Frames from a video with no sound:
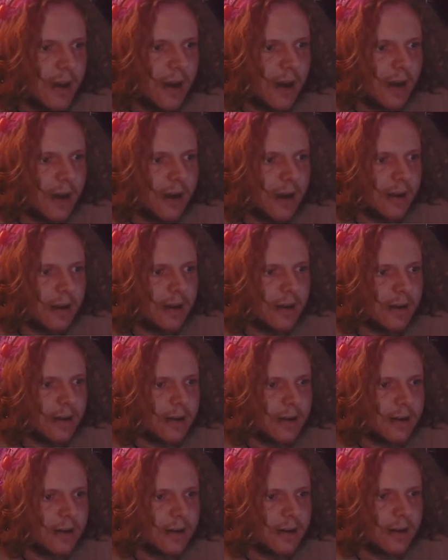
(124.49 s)
I
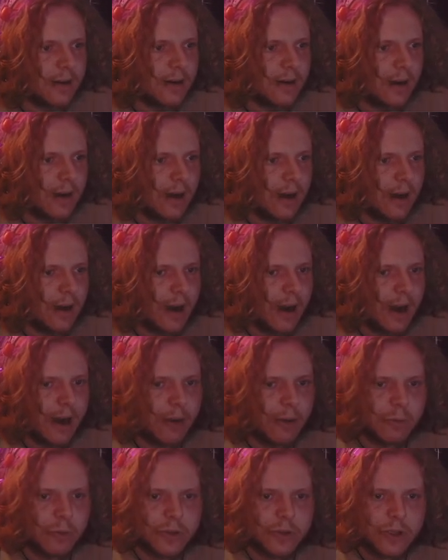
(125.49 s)

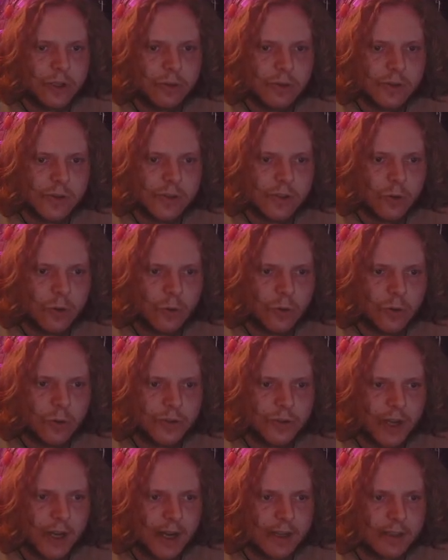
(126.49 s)
will use Google
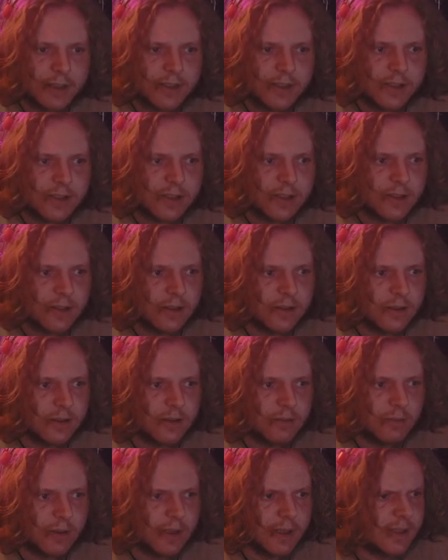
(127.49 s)
Docs,
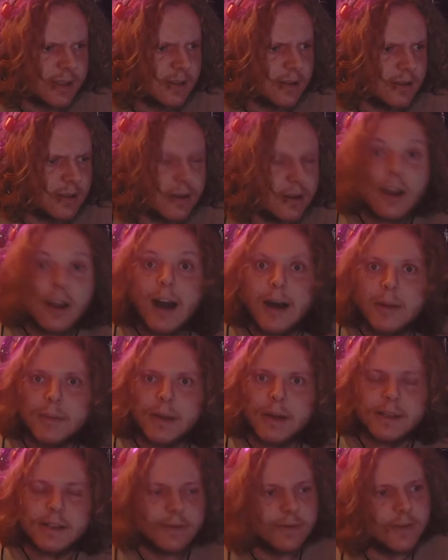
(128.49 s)
what is it?
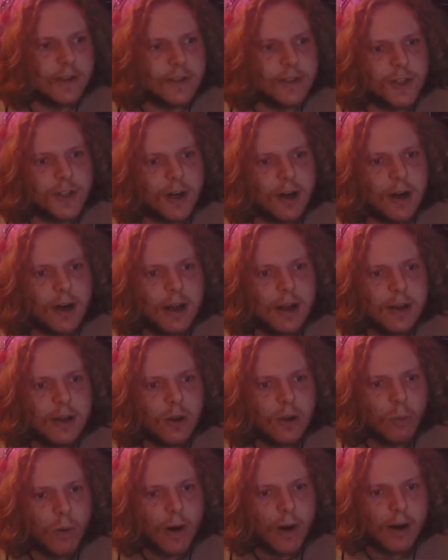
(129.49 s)
Comment feature,
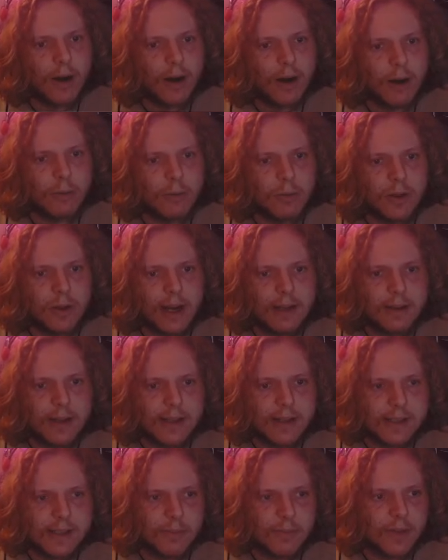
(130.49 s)
where I will
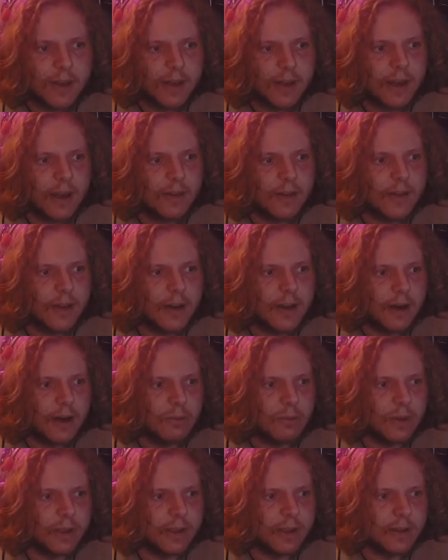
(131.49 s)
highlight something and then I
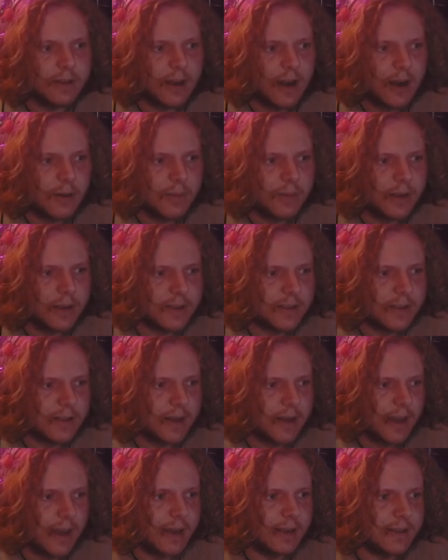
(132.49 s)
will hit the comment
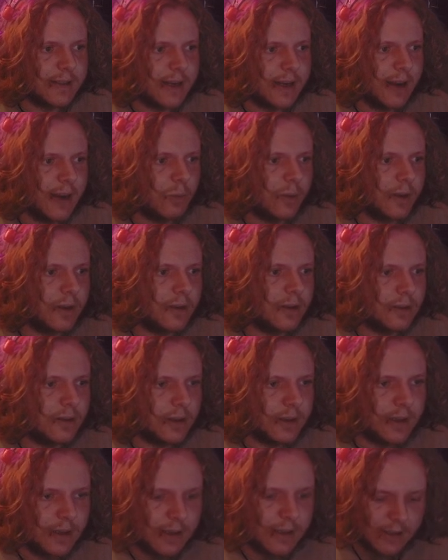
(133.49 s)
and I
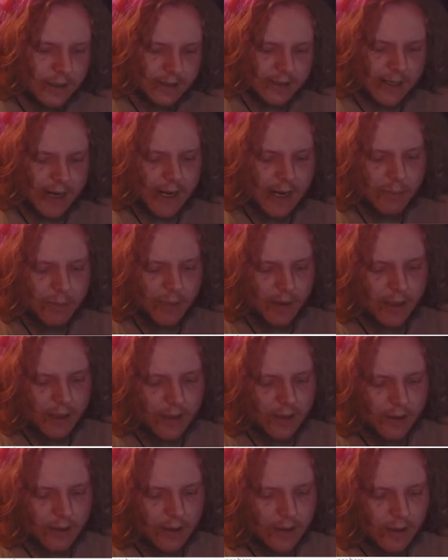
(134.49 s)
will type
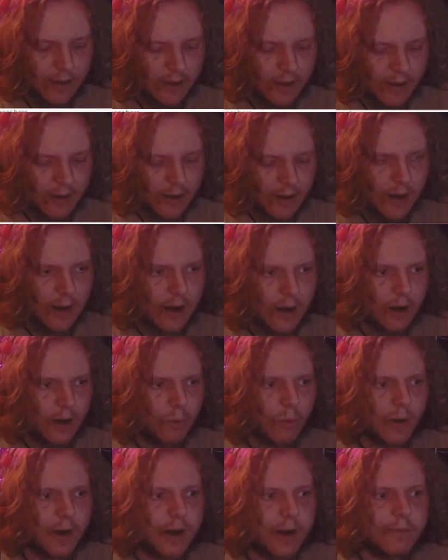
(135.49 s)
in
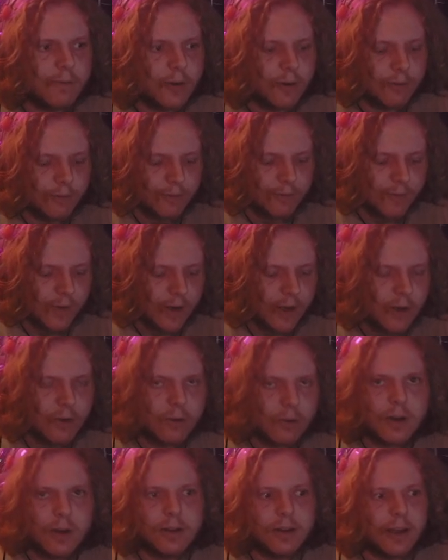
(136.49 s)
whatever
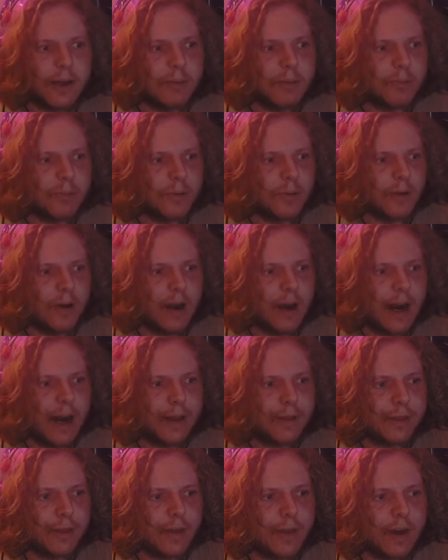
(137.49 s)
video clip I
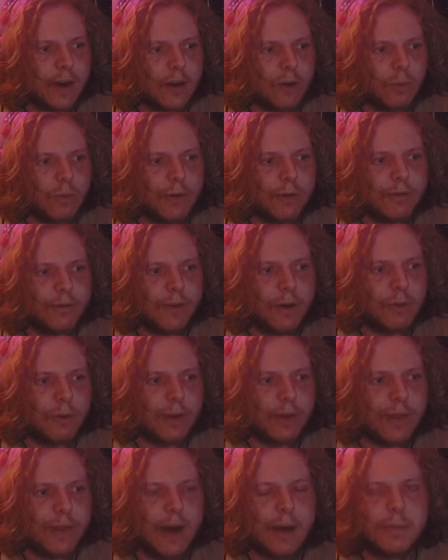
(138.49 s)
think would fit
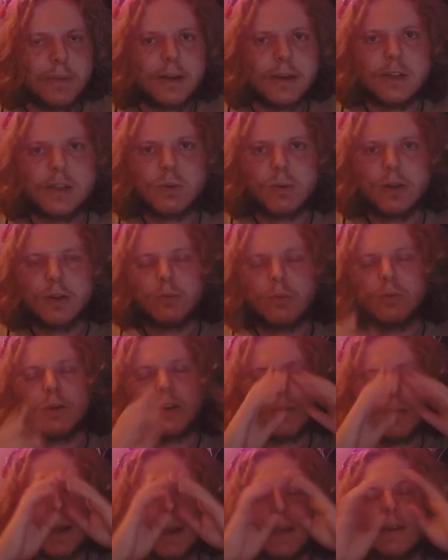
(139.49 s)
with that. Because when
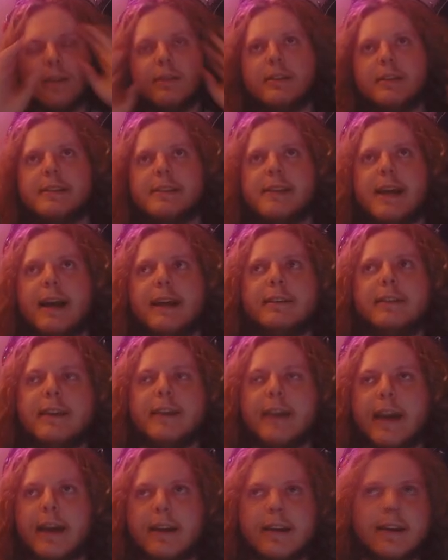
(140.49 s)
you're making these
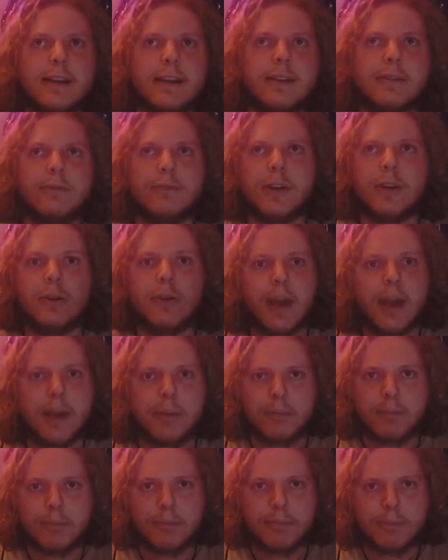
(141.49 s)
highly edited video
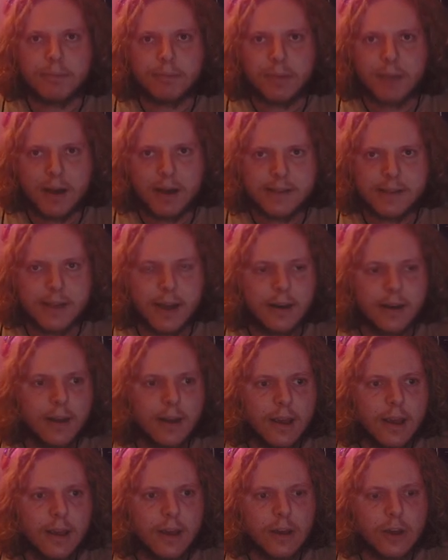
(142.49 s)
game content,
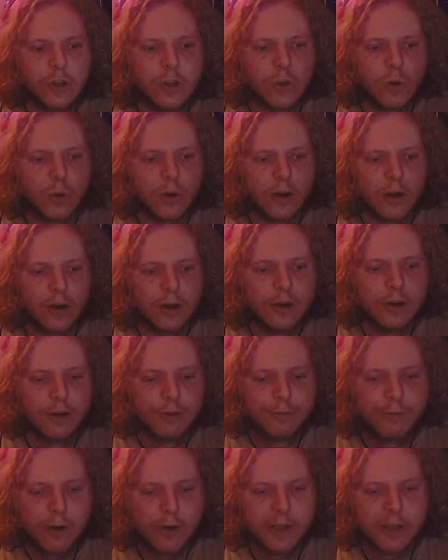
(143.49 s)
your
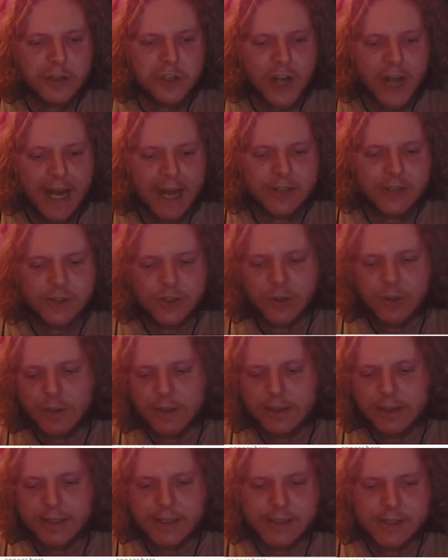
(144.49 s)
footage has to
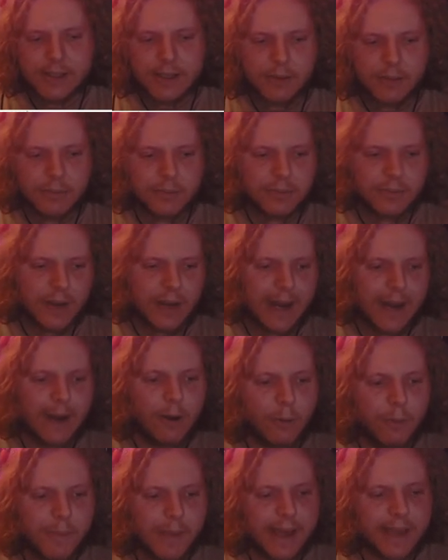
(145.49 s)
at least
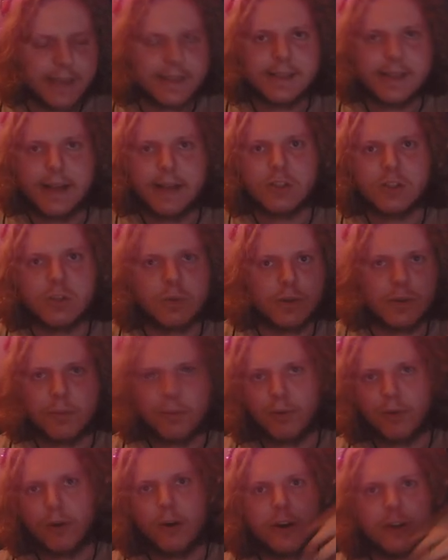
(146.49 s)
somehow make sense with the
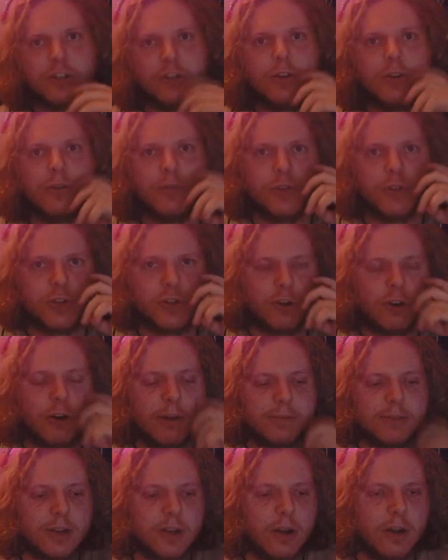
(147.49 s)
progression of your
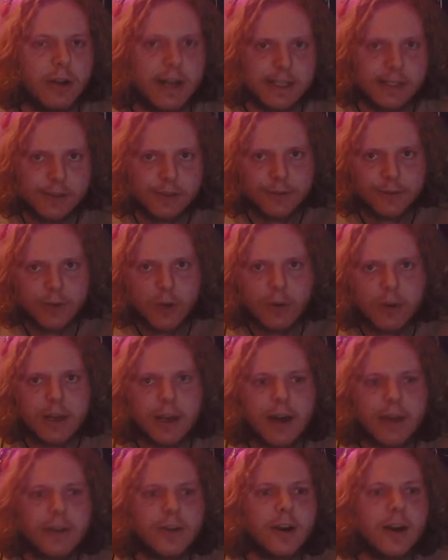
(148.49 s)
script. It all has to flow
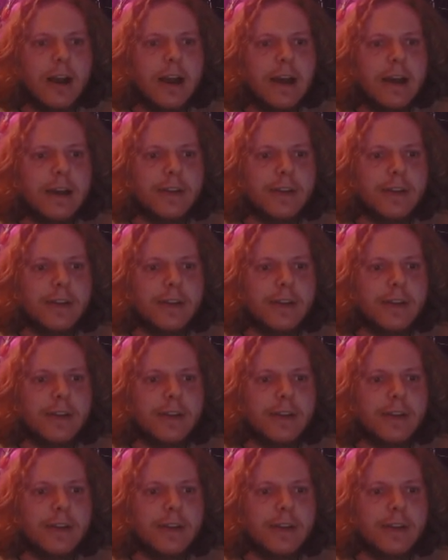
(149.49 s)
together.